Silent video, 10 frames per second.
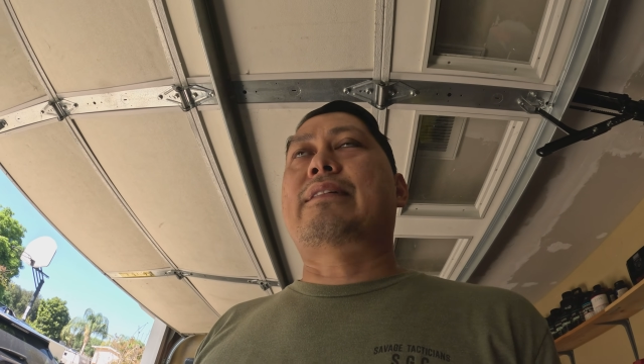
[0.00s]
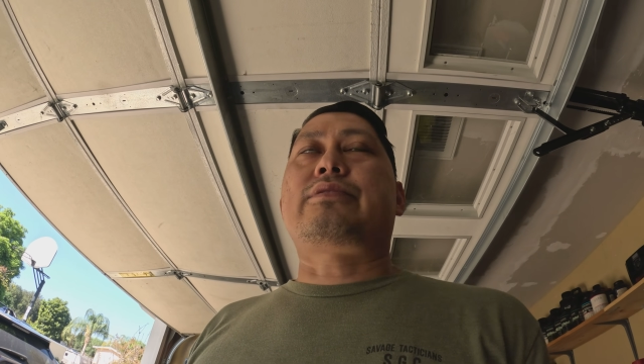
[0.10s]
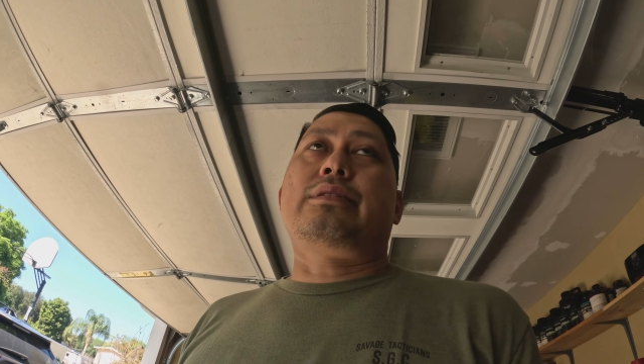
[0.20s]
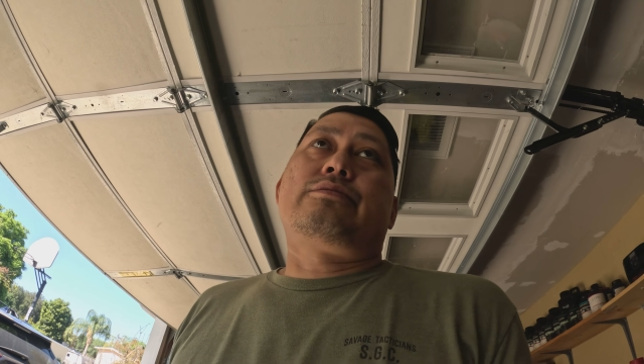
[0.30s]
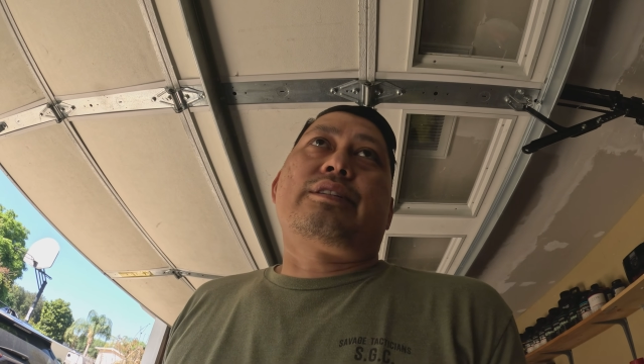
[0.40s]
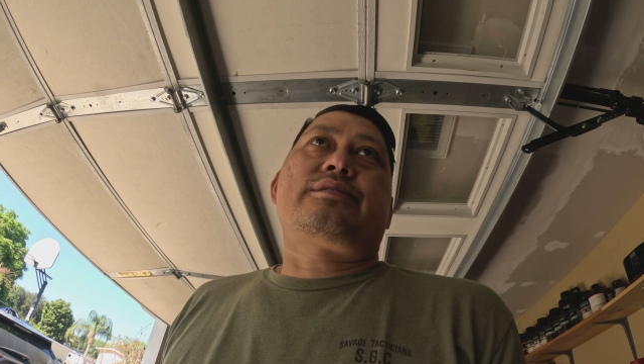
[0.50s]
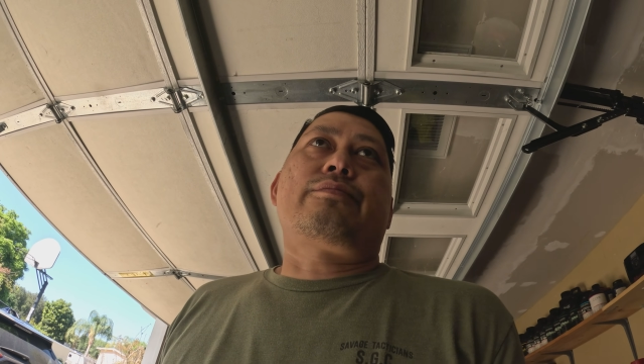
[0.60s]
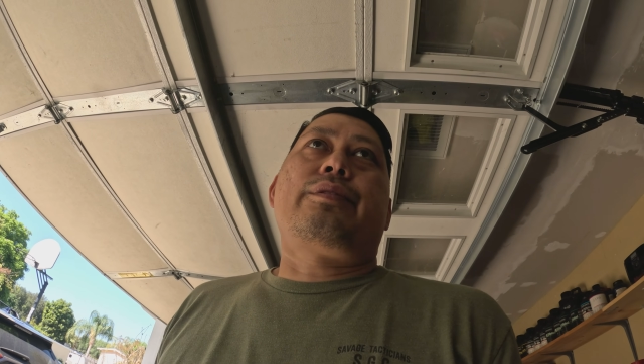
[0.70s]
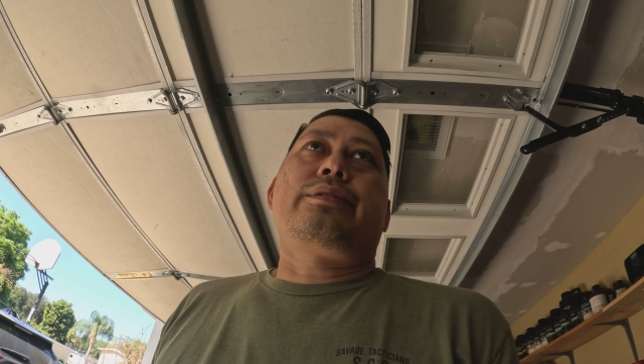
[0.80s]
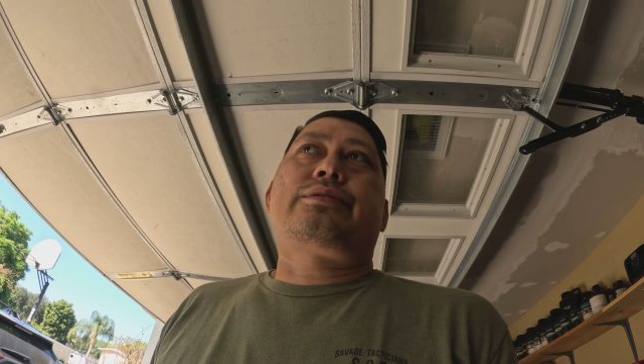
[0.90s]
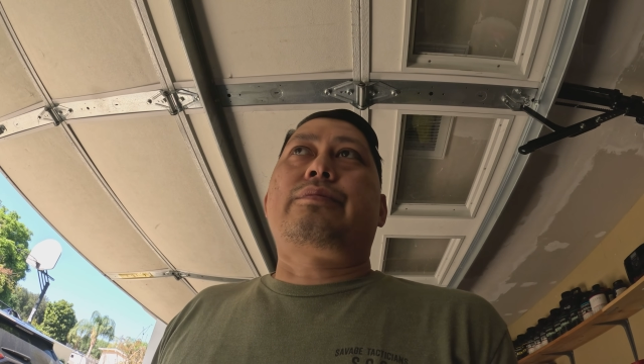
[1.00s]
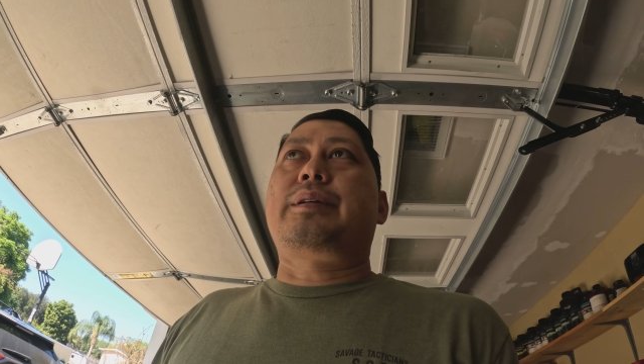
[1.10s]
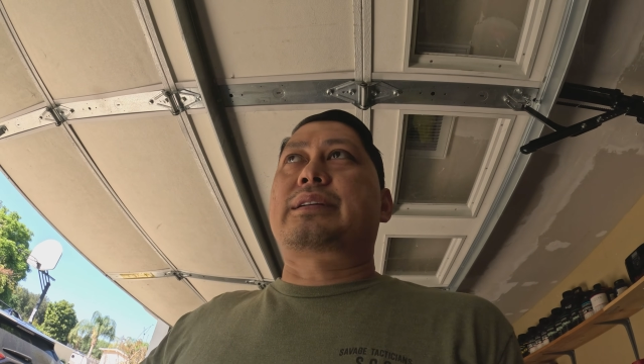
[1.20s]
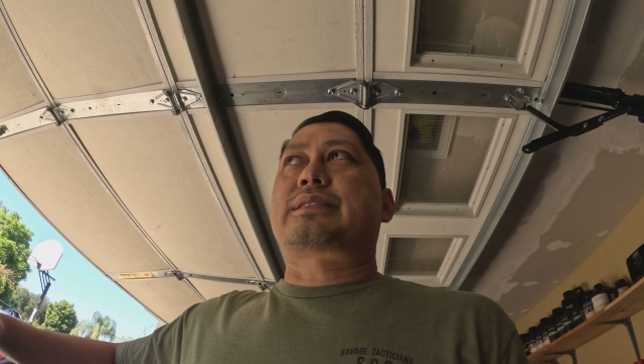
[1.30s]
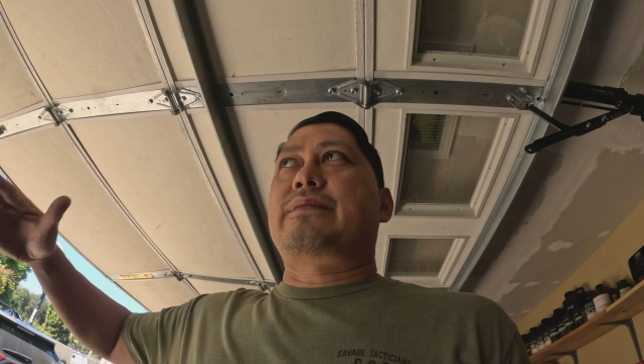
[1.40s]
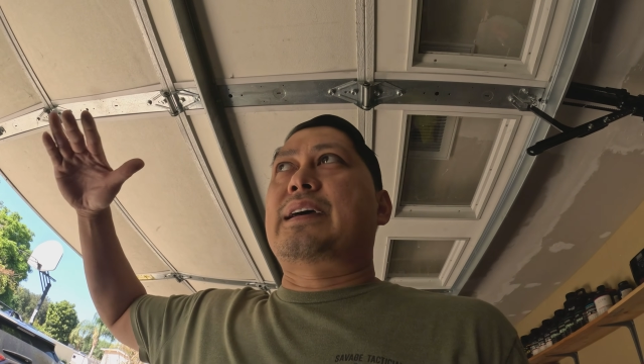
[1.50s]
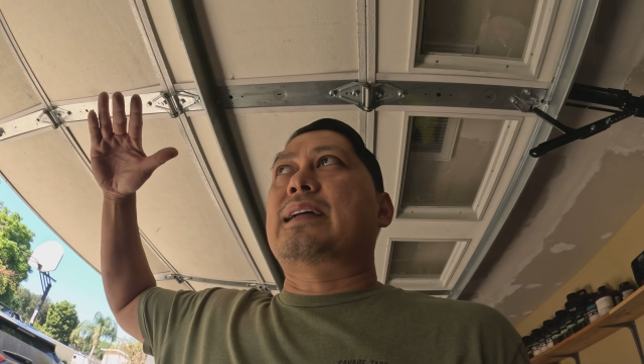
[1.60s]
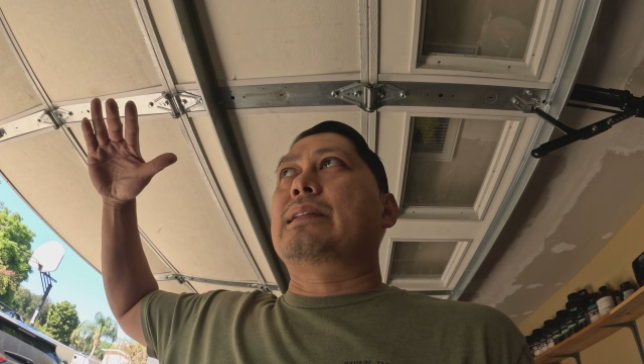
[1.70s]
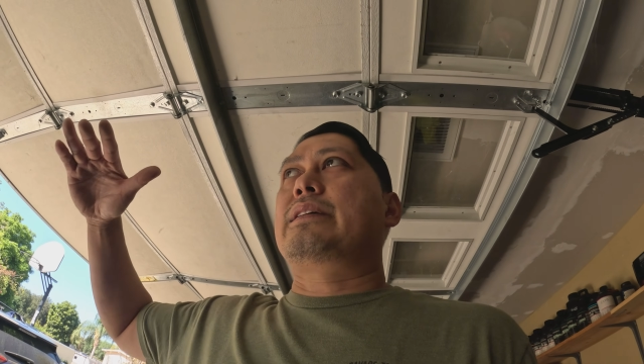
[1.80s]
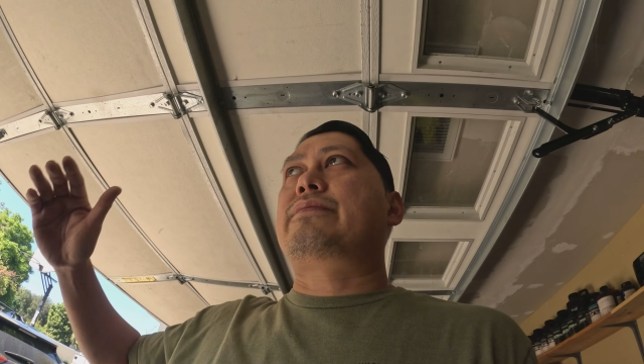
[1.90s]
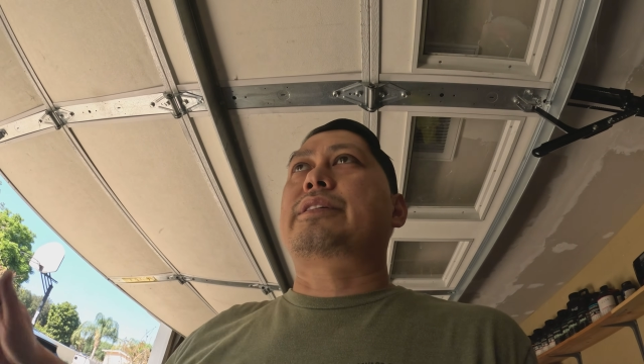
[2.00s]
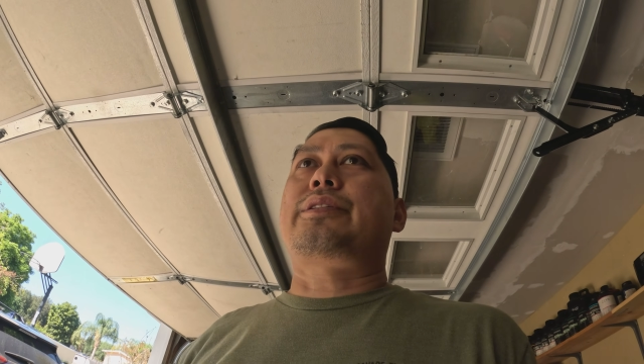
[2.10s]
have to address the rear too because of that lift